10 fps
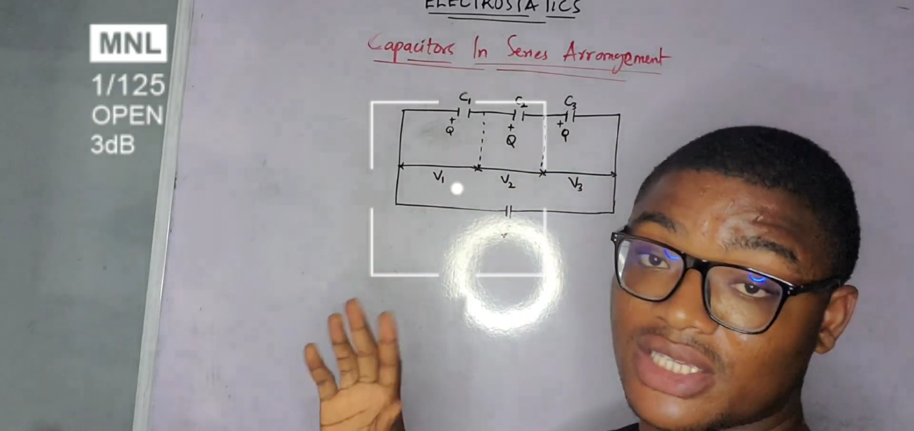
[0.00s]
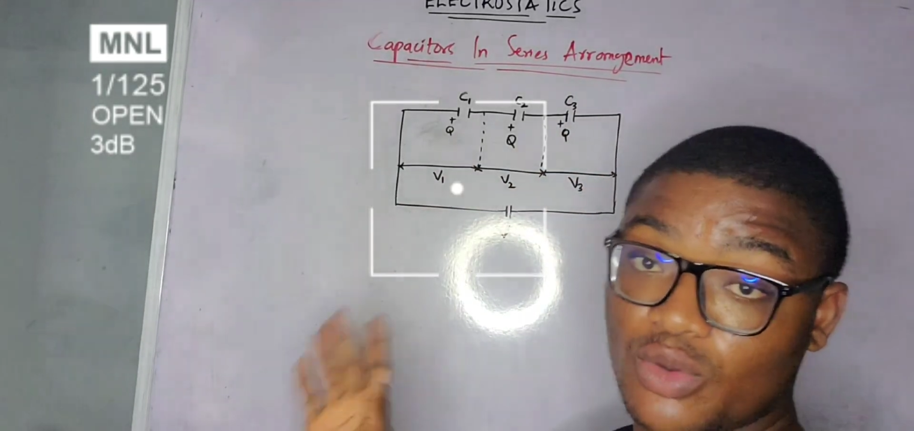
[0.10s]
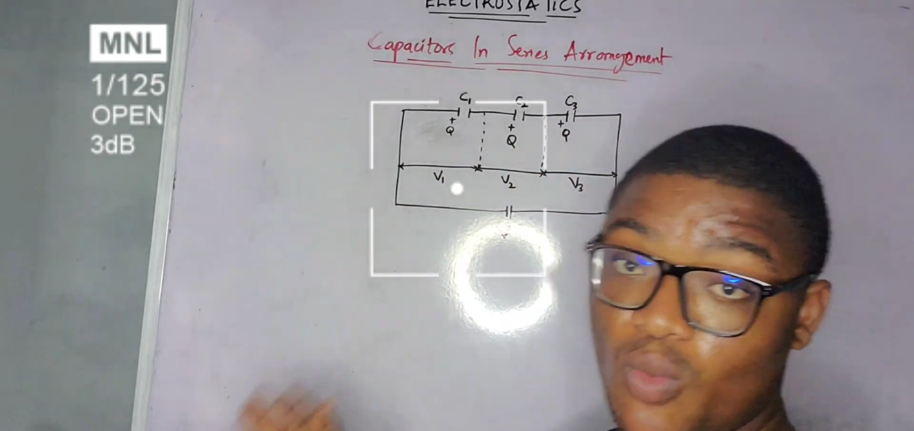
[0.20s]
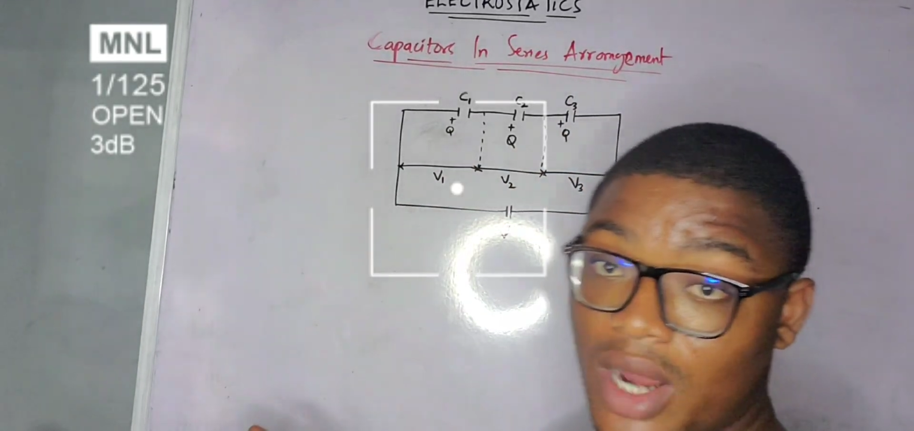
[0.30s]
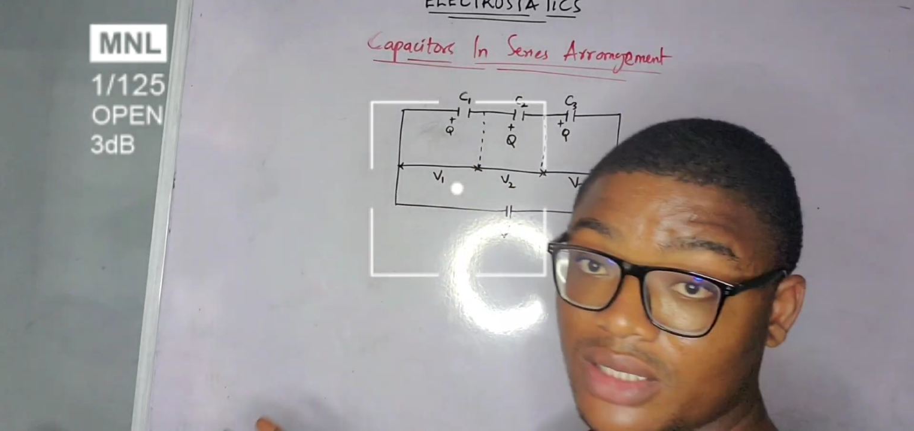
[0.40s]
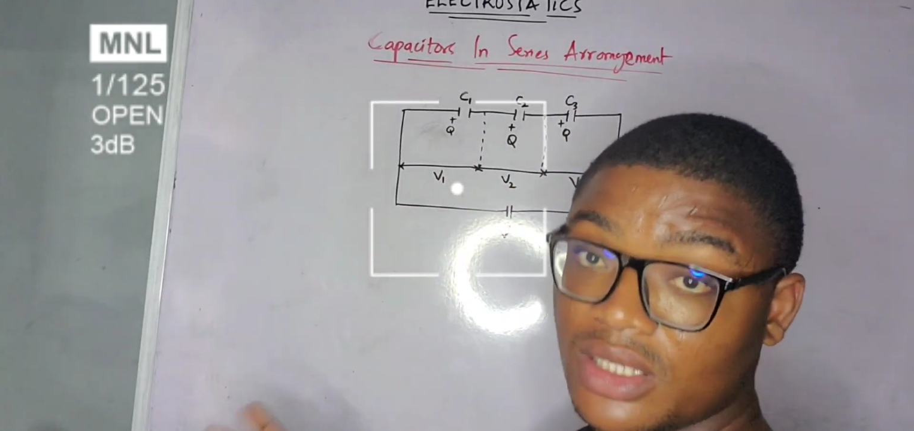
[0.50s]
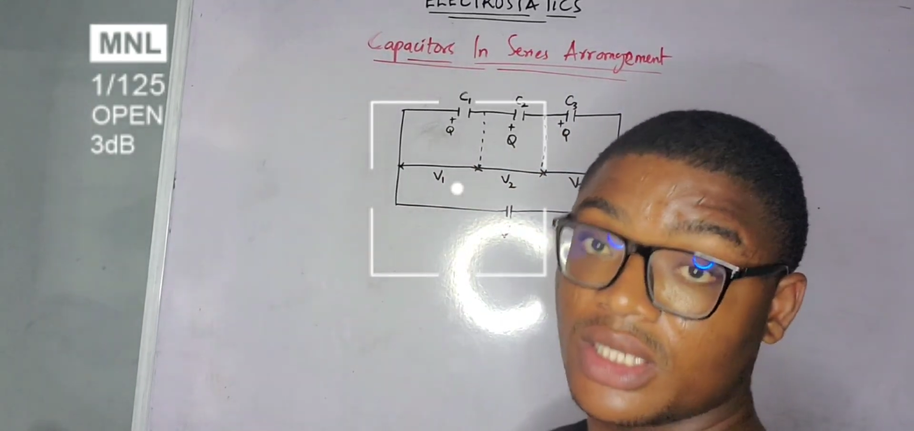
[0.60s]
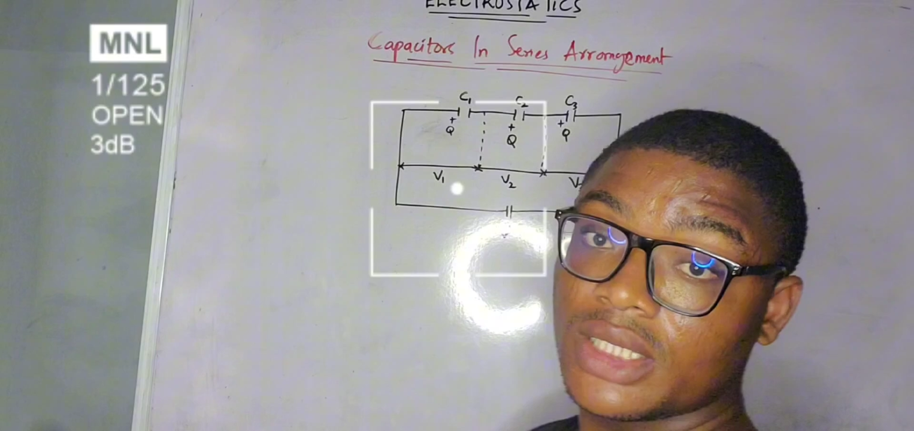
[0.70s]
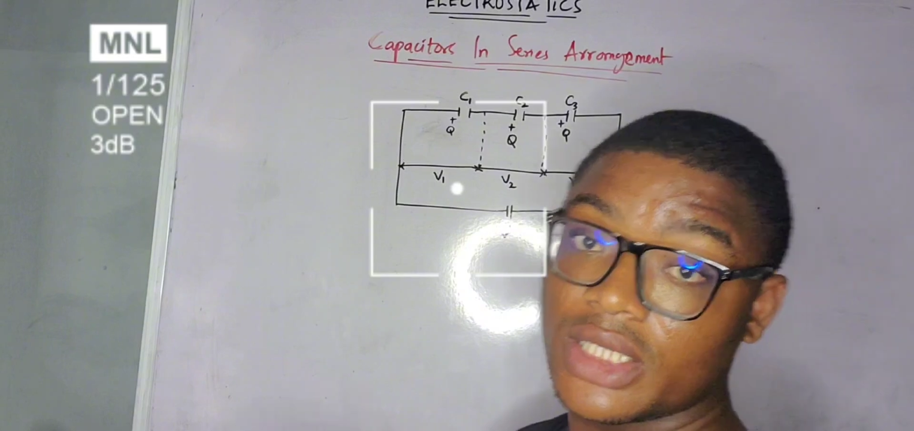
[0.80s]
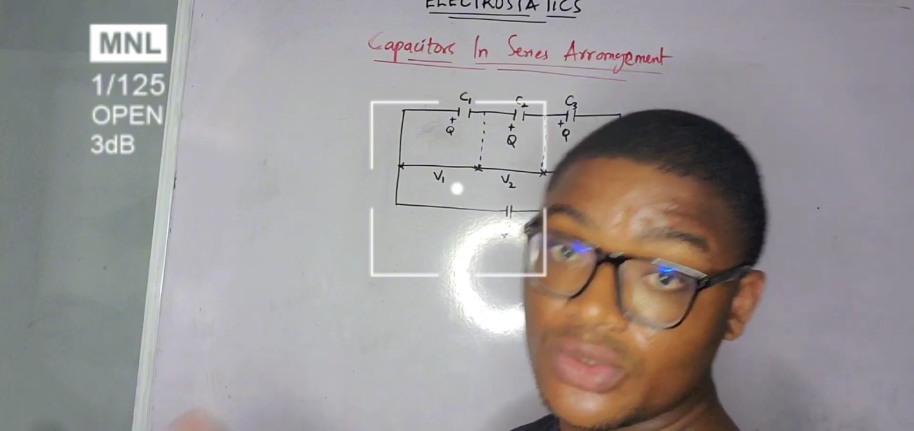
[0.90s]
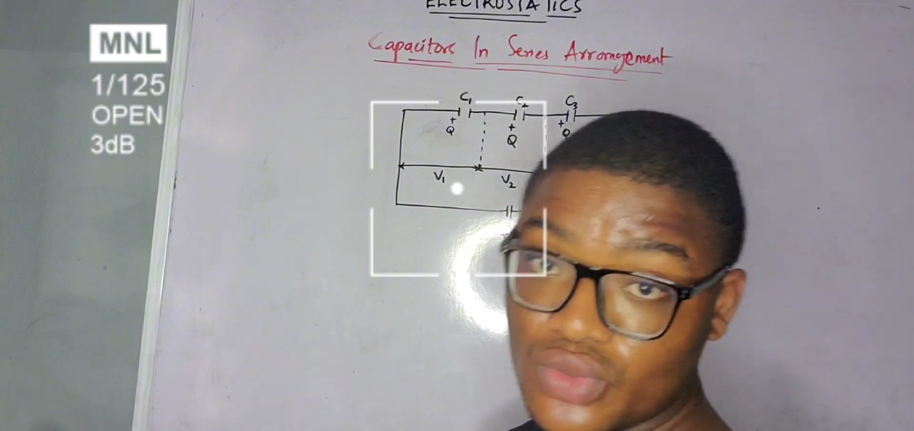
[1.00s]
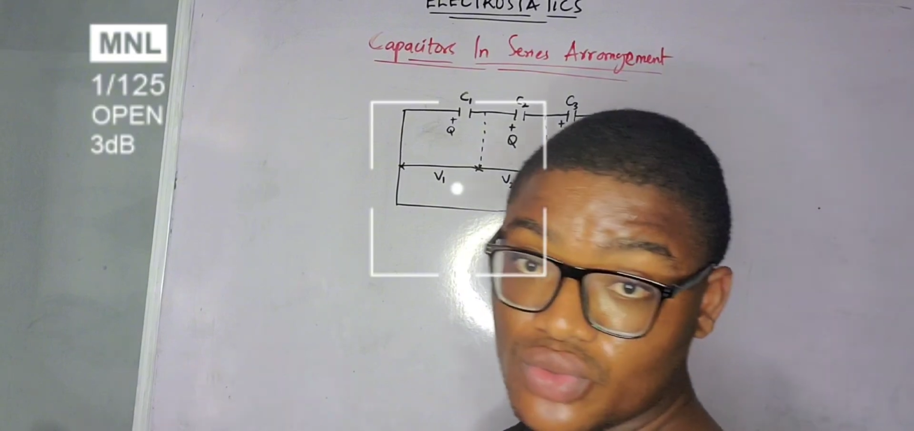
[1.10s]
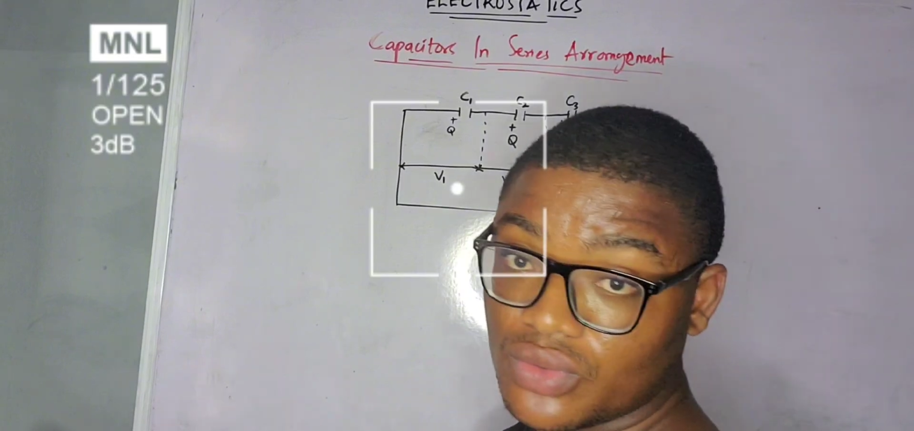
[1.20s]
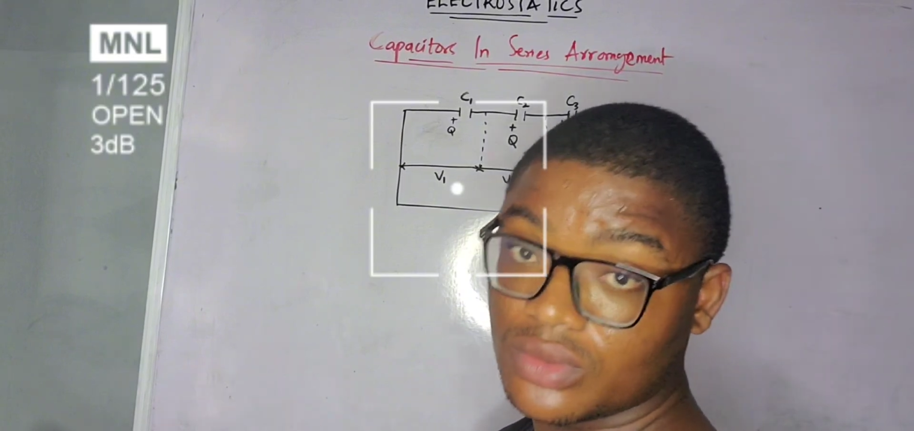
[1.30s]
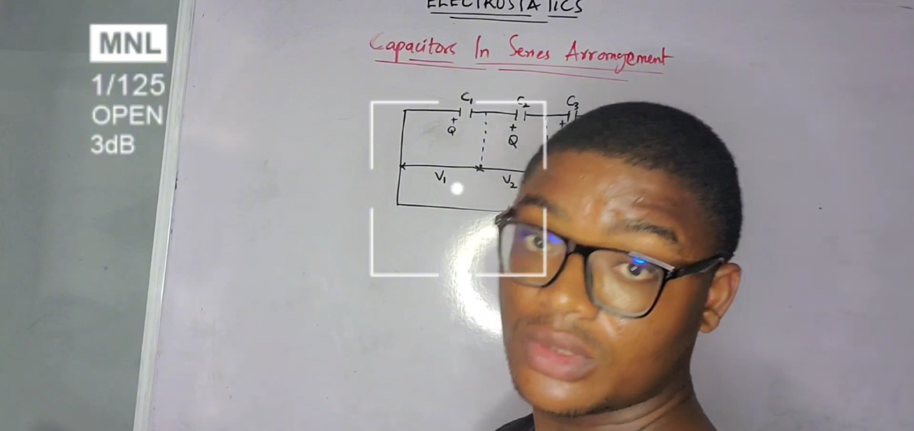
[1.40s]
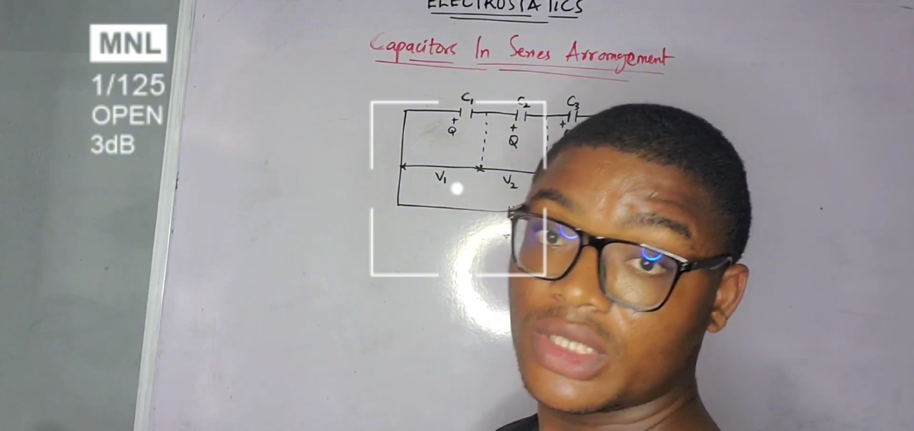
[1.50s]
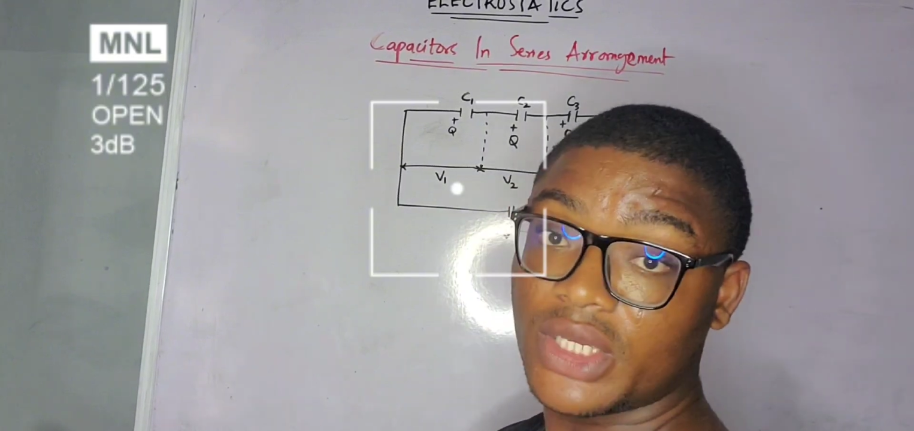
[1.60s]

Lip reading: Q1, Q2,